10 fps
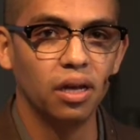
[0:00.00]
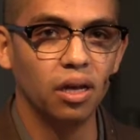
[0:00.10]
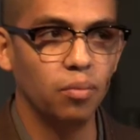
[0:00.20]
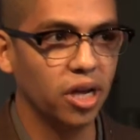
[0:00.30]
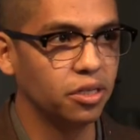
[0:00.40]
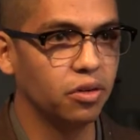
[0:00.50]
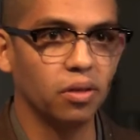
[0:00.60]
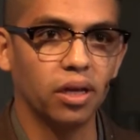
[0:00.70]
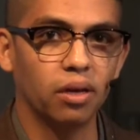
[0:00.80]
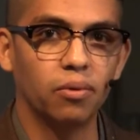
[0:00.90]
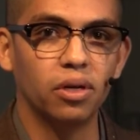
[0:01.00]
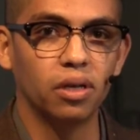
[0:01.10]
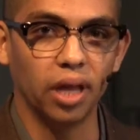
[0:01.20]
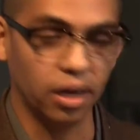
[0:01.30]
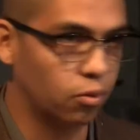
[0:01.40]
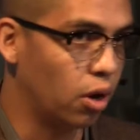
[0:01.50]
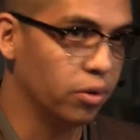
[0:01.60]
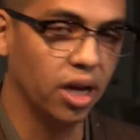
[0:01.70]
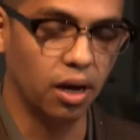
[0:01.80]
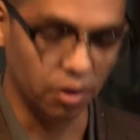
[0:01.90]
in Mexico like it was, like
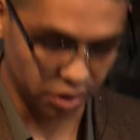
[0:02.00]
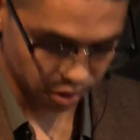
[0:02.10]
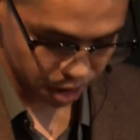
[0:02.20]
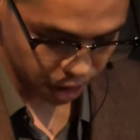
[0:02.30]
Coahuila or